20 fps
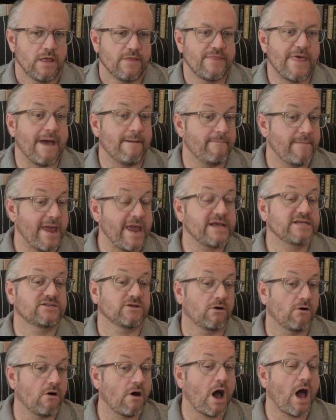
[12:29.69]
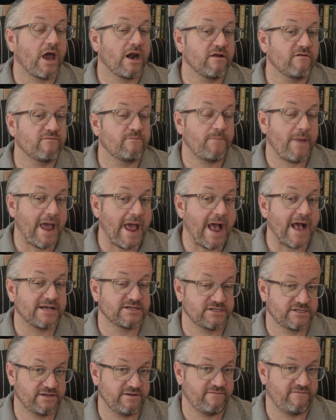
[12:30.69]
that makes a lot of
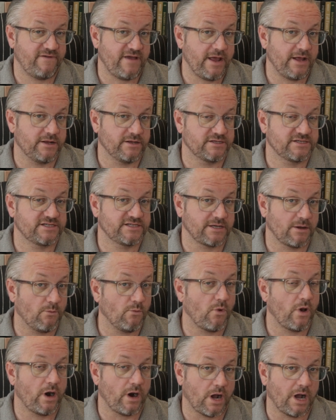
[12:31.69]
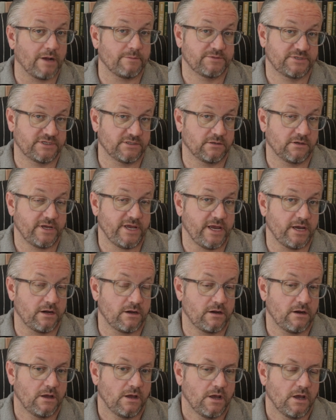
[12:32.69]
past events somewhat obsolete,